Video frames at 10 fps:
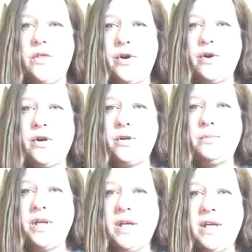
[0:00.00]
there are going to
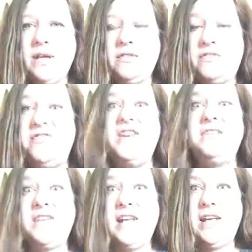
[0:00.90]
be
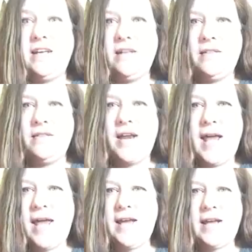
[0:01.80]
50 that
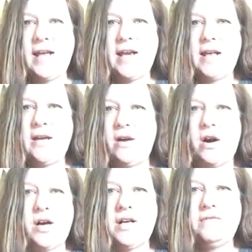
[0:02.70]
hate it and
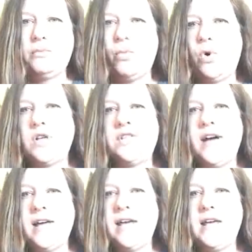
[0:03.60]
are even more
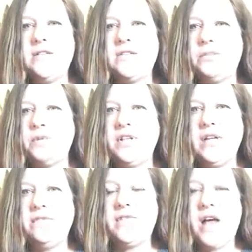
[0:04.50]
dug into the
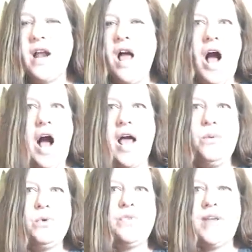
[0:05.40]
belief that I
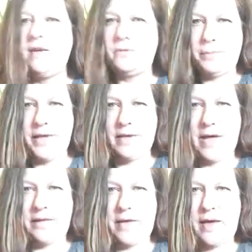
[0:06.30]
will never be
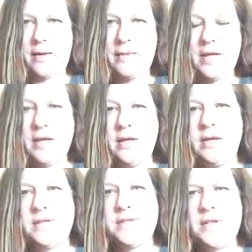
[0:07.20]
like them.
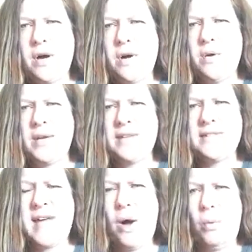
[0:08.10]
So
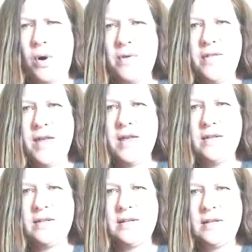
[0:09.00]
is that worth
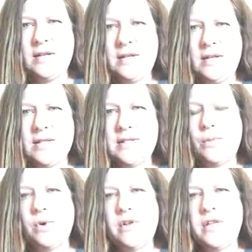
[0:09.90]
it? Is
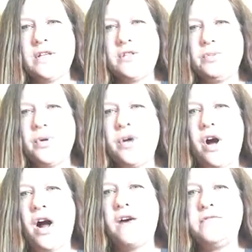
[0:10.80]
it worth it to put
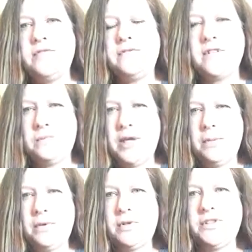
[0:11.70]
off 50
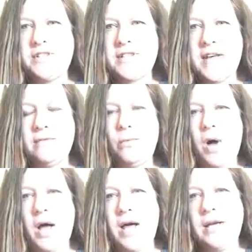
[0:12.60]
people to save
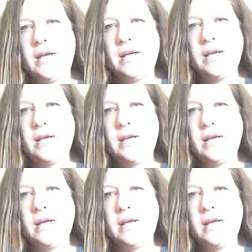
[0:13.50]
one?